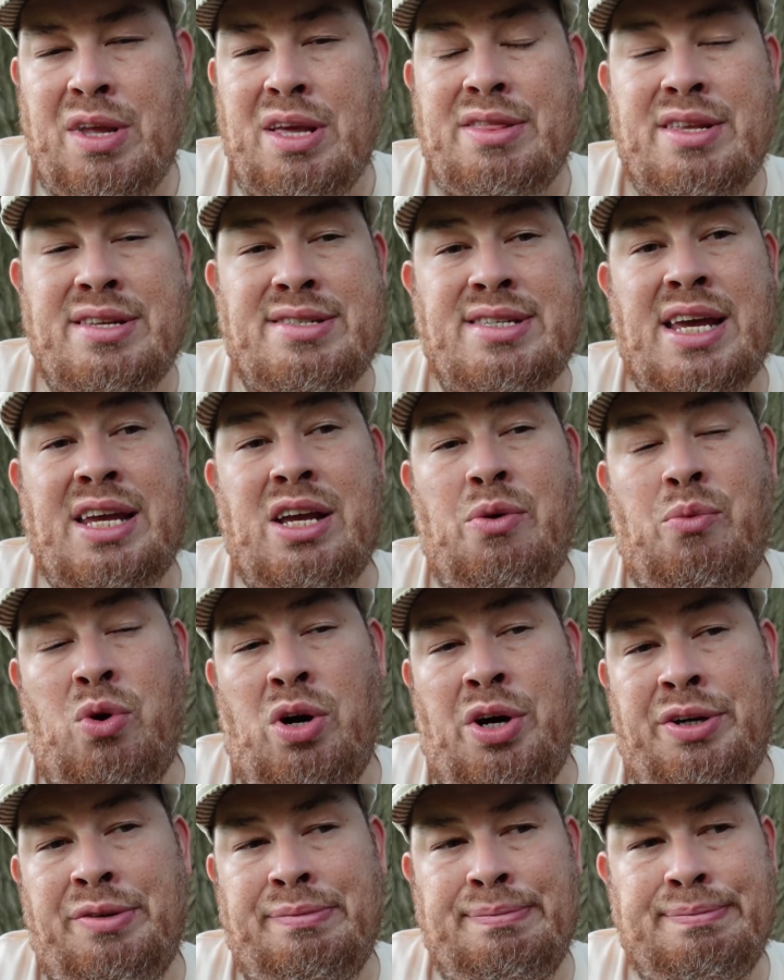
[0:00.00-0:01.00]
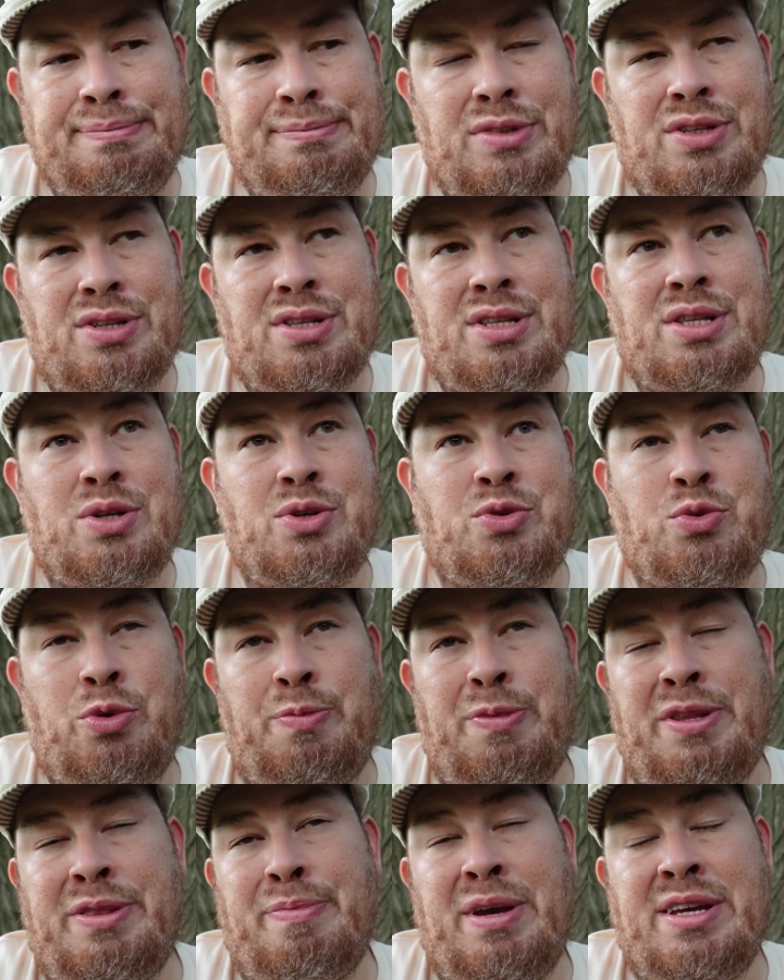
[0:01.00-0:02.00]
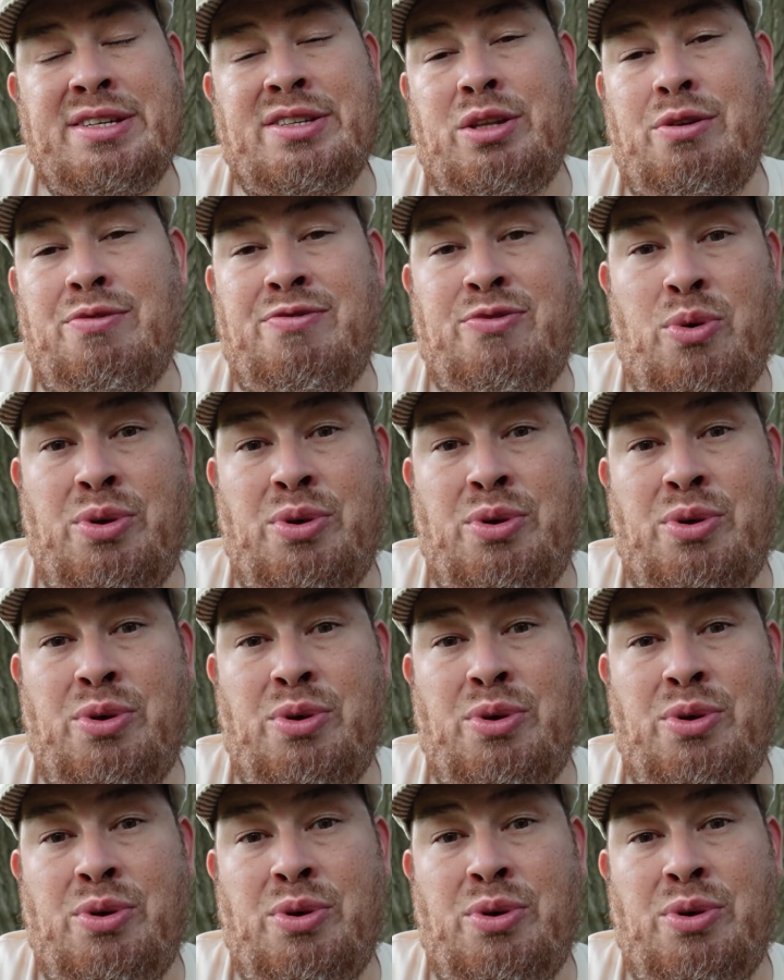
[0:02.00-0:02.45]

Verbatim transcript: The second one. This would have been basically their